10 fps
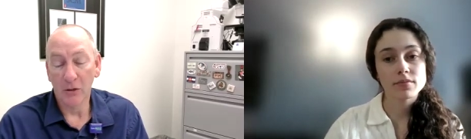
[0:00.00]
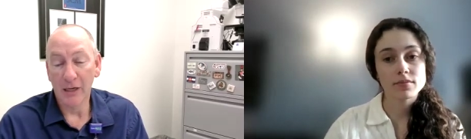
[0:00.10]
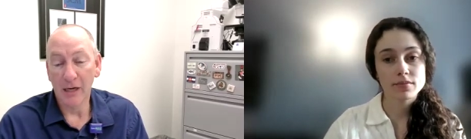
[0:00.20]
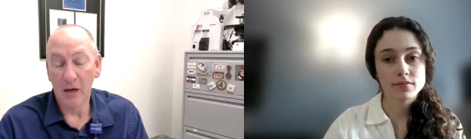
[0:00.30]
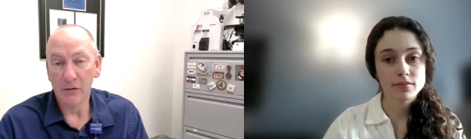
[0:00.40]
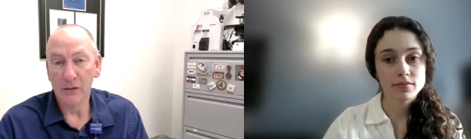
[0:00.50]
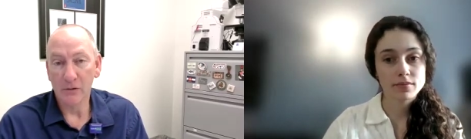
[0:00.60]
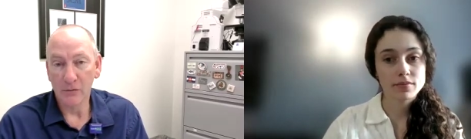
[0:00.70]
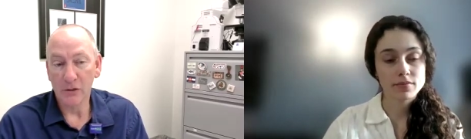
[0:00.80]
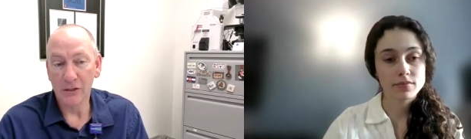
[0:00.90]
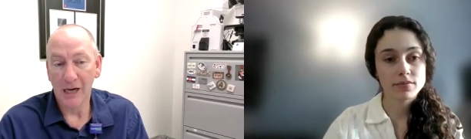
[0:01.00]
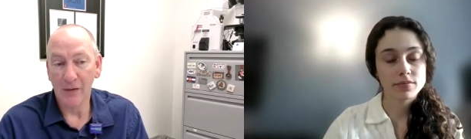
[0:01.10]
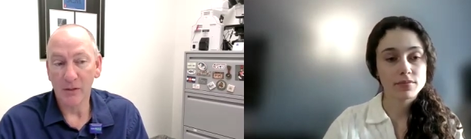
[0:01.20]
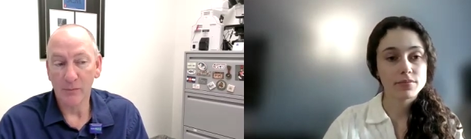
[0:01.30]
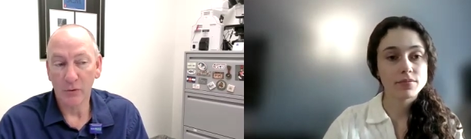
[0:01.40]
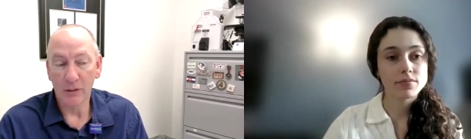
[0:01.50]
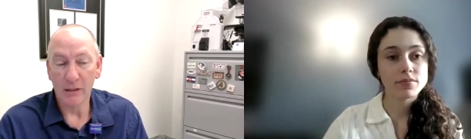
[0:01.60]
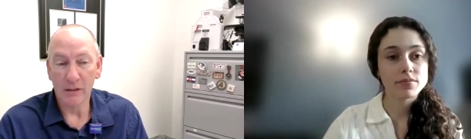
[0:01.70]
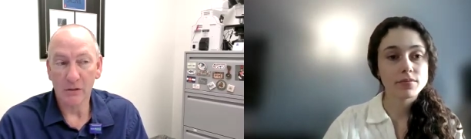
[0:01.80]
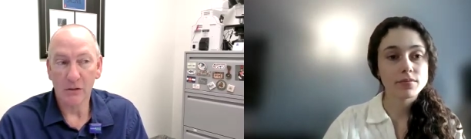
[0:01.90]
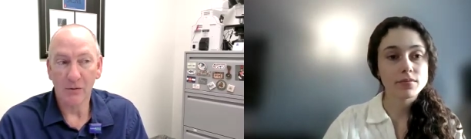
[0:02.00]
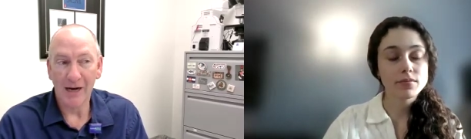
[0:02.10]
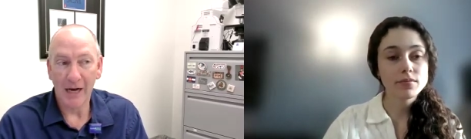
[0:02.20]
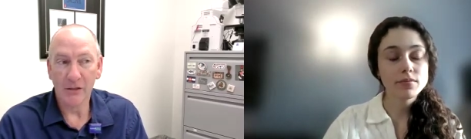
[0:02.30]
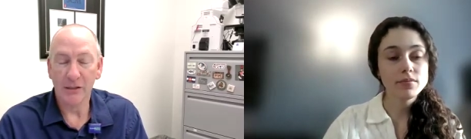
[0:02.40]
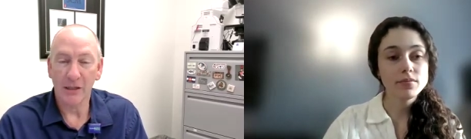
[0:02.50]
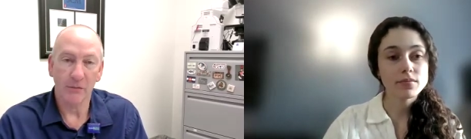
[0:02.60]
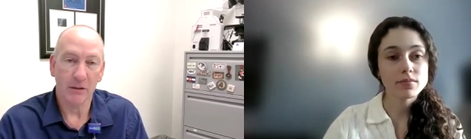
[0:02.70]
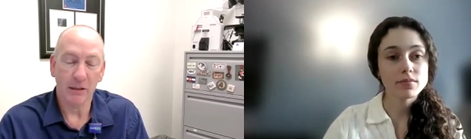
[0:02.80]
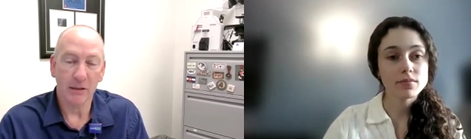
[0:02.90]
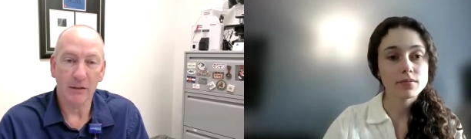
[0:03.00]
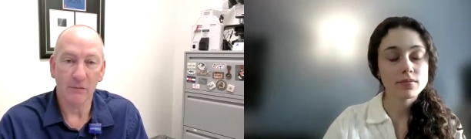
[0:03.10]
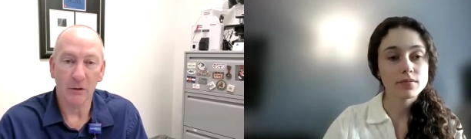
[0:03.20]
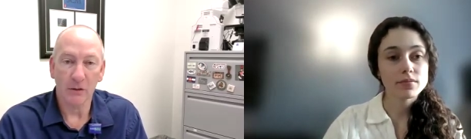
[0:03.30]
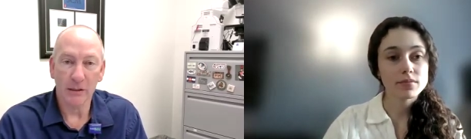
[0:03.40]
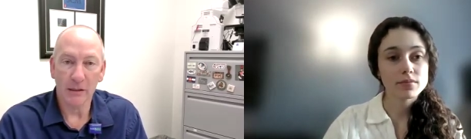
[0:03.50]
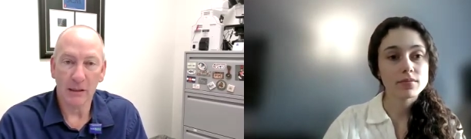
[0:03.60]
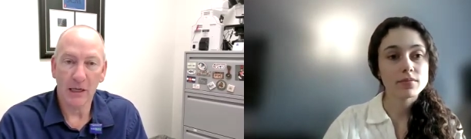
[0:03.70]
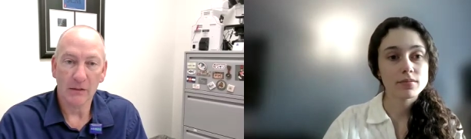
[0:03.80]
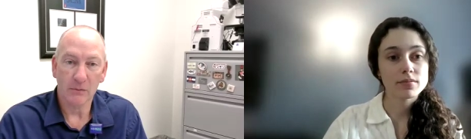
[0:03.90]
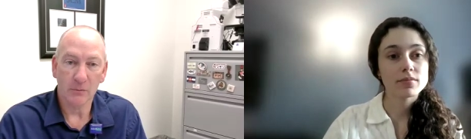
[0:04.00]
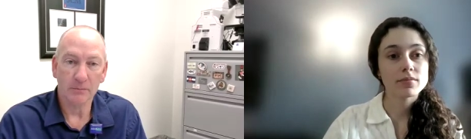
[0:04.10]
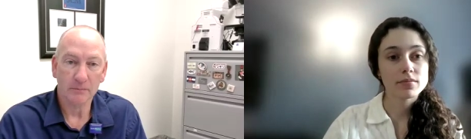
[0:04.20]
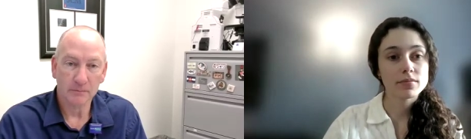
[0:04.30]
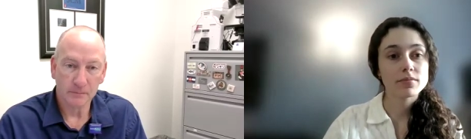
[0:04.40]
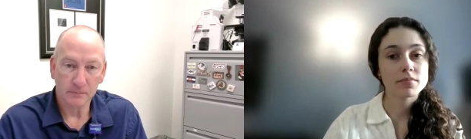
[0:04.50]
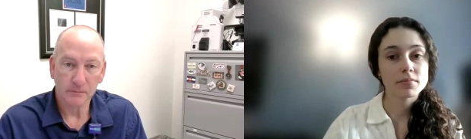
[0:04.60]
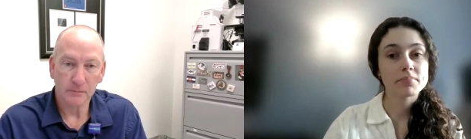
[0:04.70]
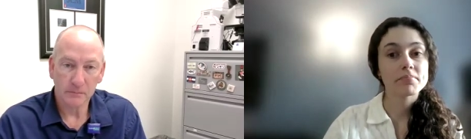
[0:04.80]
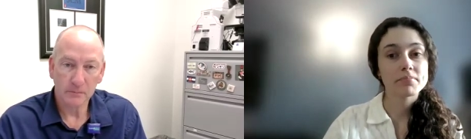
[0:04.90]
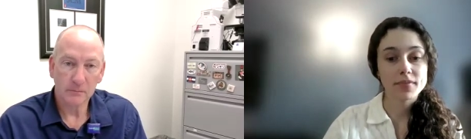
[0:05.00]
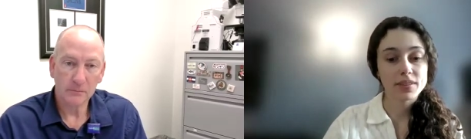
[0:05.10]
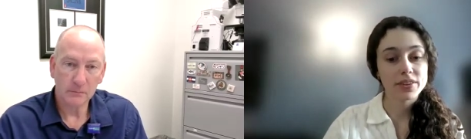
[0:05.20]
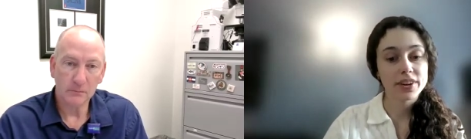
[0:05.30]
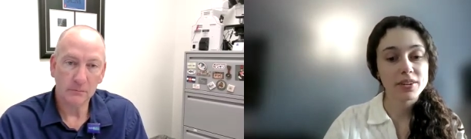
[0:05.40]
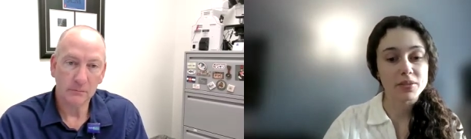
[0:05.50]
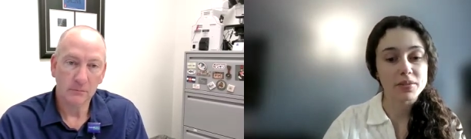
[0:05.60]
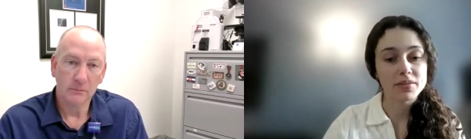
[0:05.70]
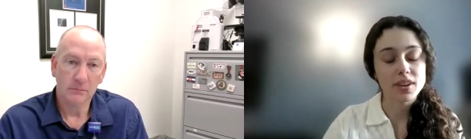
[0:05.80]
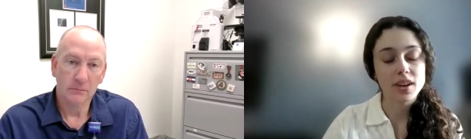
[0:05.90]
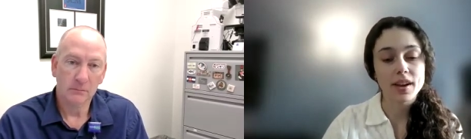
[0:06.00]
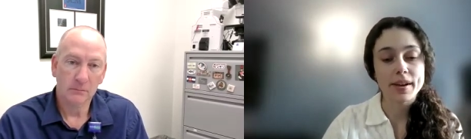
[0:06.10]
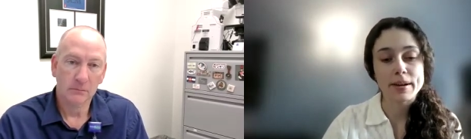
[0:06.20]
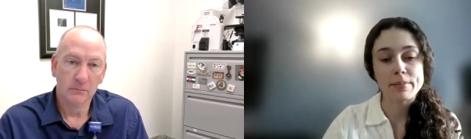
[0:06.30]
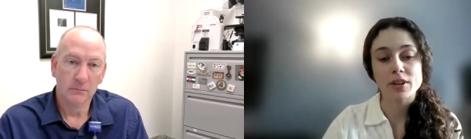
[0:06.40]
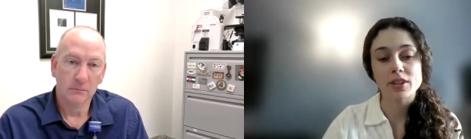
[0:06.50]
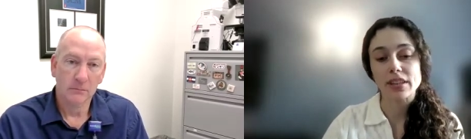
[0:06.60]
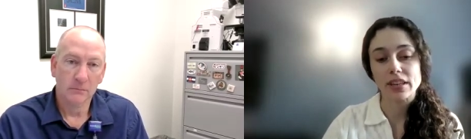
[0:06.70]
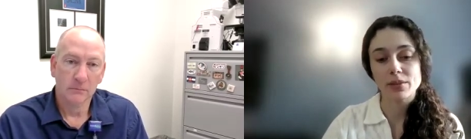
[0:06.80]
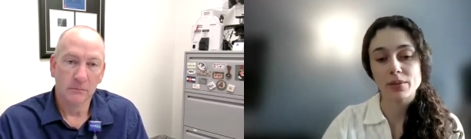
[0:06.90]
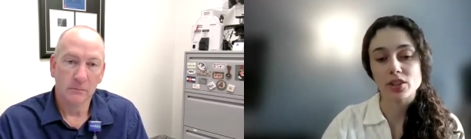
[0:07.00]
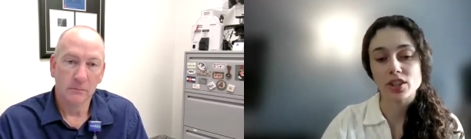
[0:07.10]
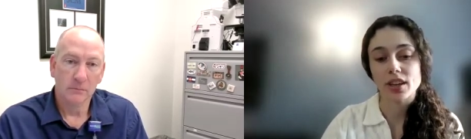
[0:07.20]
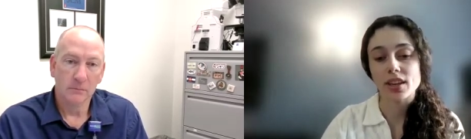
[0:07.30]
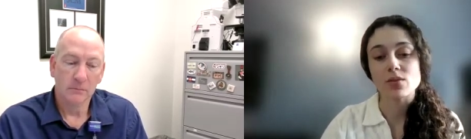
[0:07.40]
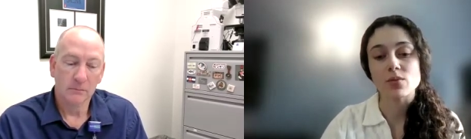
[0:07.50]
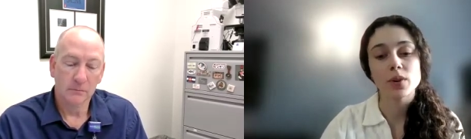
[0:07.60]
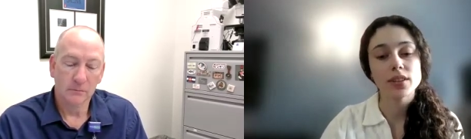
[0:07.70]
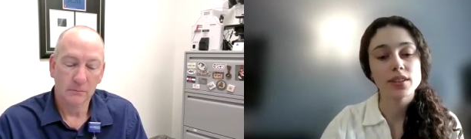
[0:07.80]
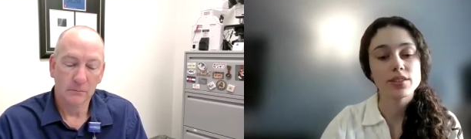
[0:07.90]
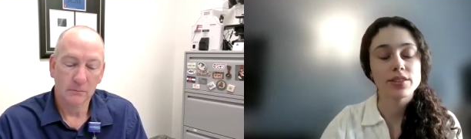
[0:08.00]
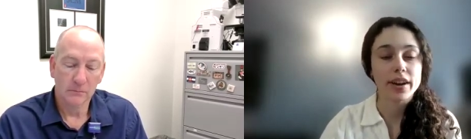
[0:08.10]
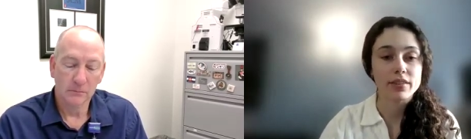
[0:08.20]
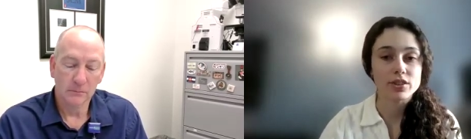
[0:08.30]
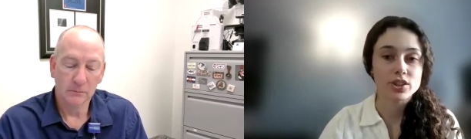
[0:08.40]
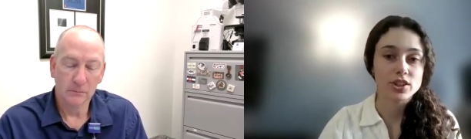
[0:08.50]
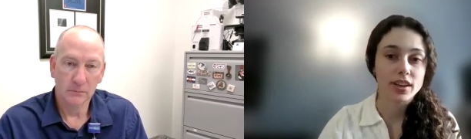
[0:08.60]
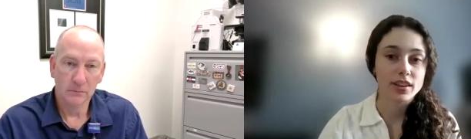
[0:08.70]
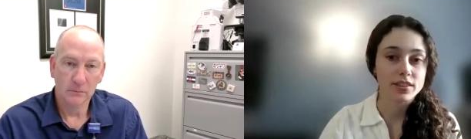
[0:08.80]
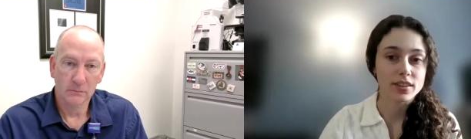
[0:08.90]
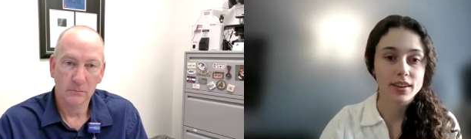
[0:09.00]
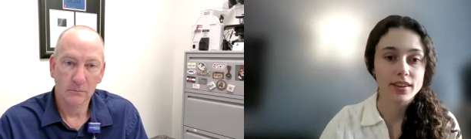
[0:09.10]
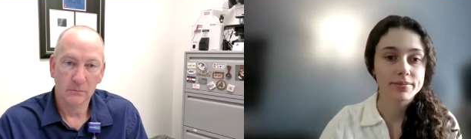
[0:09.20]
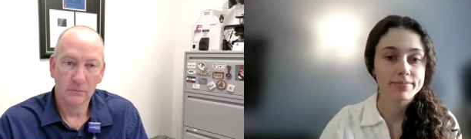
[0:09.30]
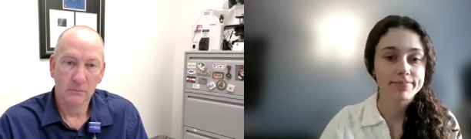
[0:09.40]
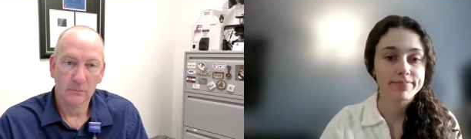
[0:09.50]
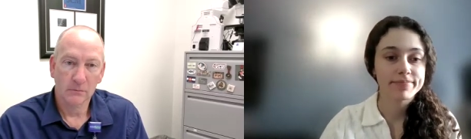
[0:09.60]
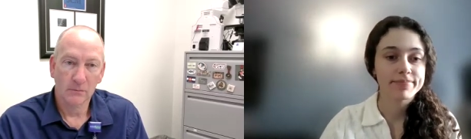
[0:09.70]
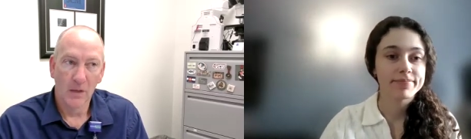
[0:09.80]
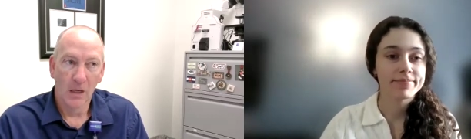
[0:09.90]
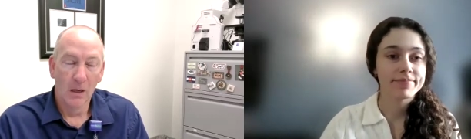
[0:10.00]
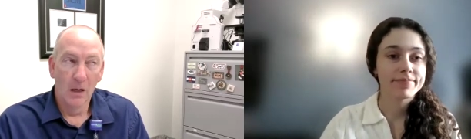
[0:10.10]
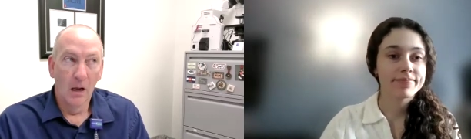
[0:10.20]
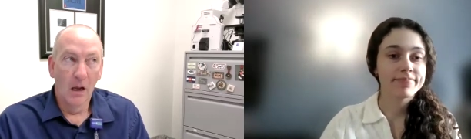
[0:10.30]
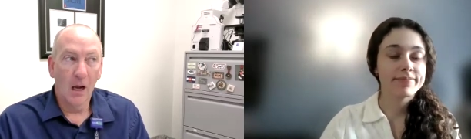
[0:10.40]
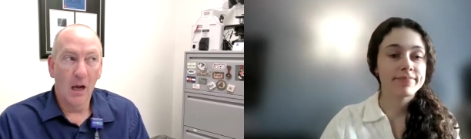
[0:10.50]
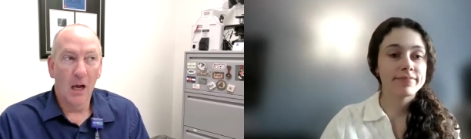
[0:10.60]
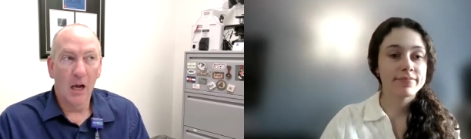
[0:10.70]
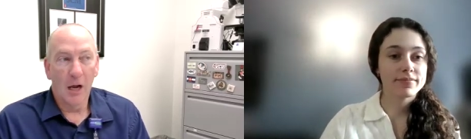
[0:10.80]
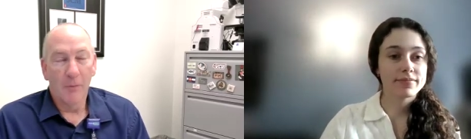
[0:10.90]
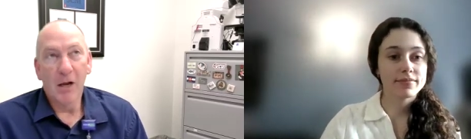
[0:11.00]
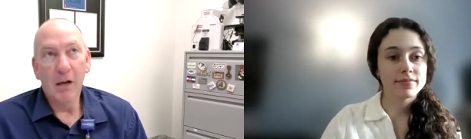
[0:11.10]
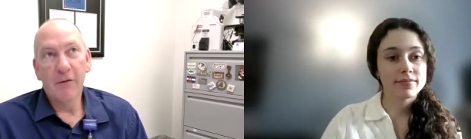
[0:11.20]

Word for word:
Speaker 1: learning how to do the job and put into action everything that you've learned in the classroom
Speaker 2: very cool um, our second question is what does your average day look like
Speaker 1: um,